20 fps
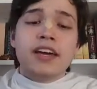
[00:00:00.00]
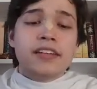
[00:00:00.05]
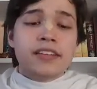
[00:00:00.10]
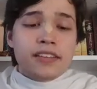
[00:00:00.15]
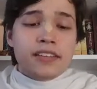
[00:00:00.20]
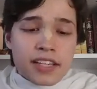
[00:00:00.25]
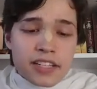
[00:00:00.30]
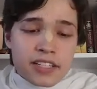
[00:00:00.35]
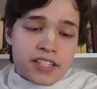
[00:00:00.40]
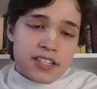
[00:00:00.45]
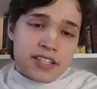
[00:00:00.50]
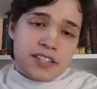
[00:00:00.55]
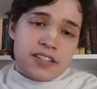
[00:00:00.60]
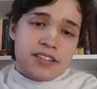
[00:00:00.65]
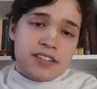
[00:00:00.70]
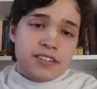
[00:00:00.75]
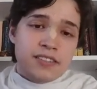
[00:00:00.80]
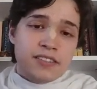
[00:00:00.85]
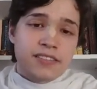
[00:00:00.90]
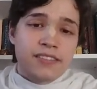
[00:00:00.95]

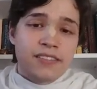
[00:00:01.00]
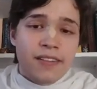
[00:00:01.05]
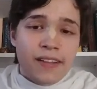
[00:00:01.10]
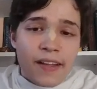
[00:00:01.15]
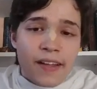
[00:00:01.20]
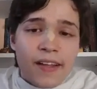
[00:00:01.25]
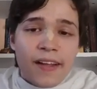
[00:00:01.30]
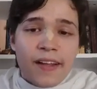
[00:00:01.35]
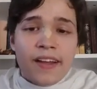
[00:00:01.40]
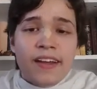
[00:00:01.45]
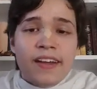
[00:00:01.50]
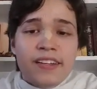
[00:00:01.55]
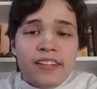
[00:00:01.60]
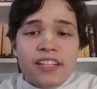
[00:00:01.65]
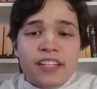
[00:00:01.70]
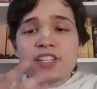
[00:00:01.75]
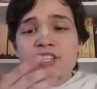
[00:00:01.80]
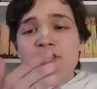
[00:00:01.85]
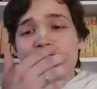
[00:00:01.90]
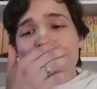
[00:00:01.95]
This
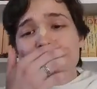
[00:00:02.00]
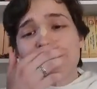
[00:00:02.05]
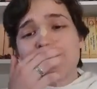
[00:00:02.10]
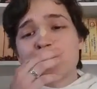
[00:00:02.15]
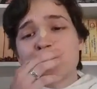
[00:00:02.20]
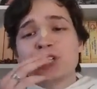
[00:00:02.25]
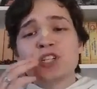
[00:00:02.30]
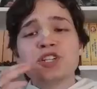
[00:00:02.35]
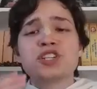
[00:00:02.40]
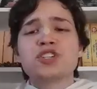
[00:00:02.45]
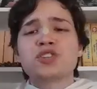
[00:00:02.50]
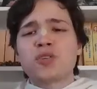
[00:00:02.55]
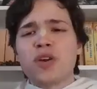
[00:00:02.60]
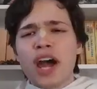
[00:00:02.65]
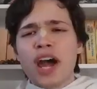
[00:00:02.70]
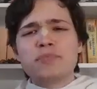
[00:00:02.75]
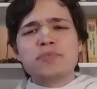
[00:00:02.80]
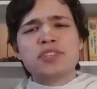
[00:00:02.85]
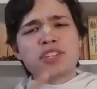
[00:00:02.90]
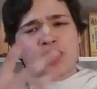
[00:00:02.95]
description describes